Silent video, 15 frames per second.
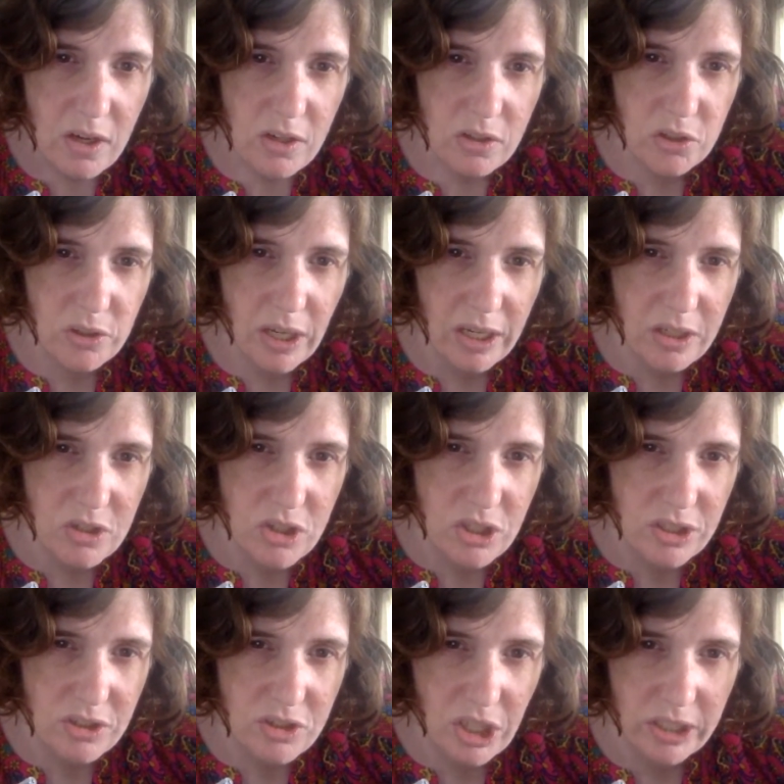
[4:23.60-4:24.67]
Do not
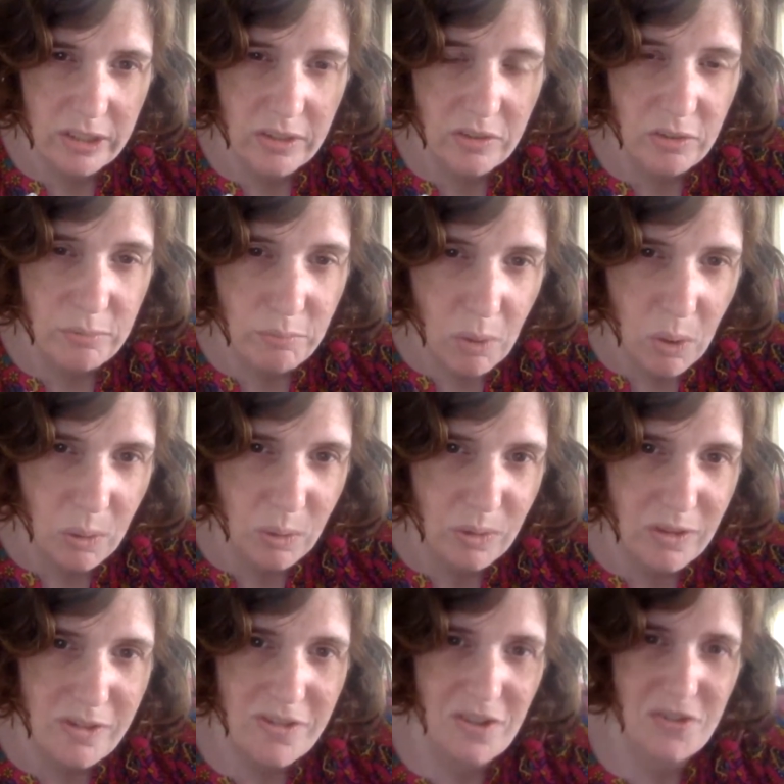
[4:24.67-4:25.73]
inject into
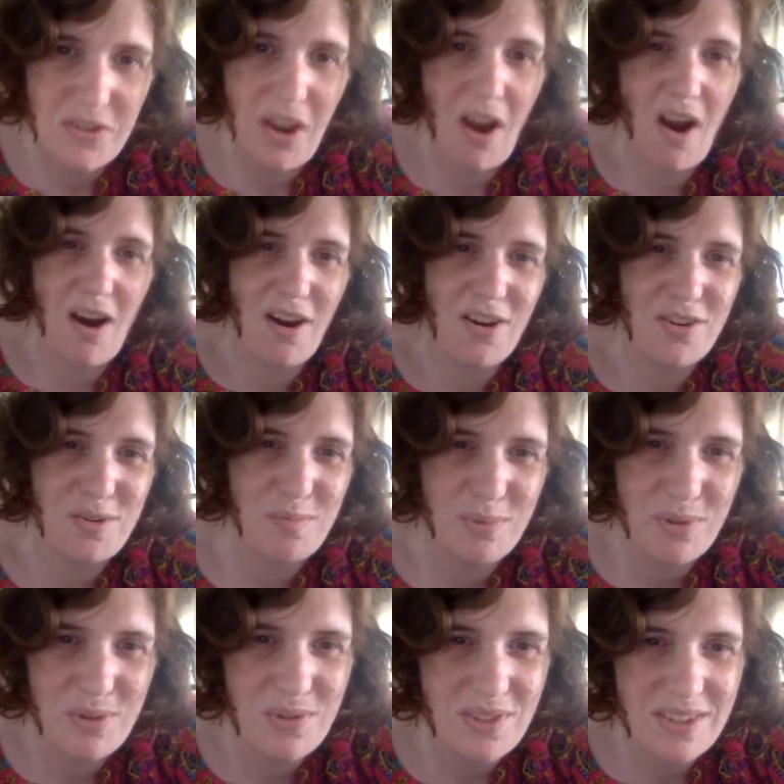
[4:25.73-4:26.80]
moles, scars,
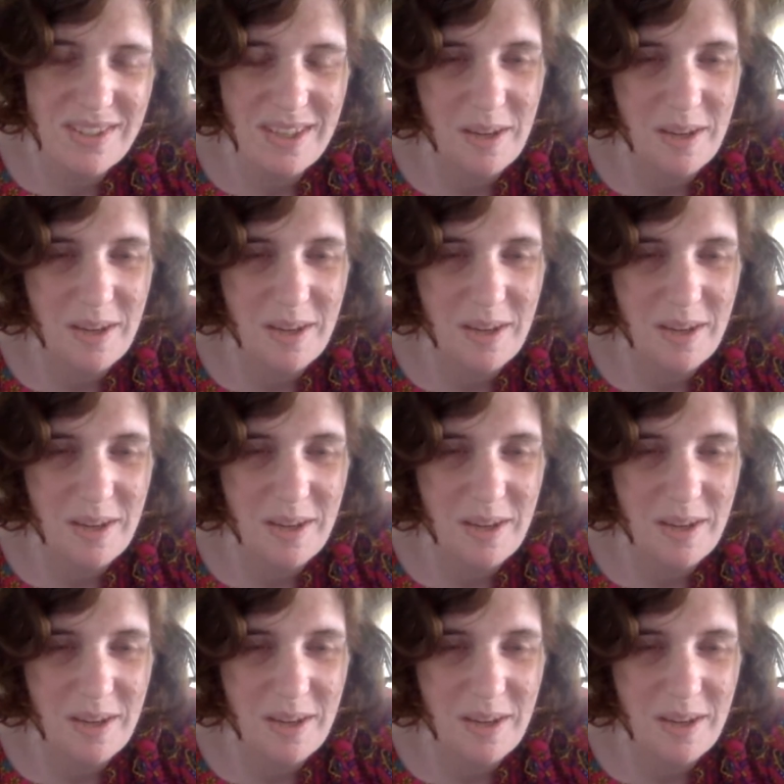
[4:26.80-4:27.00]
bruises.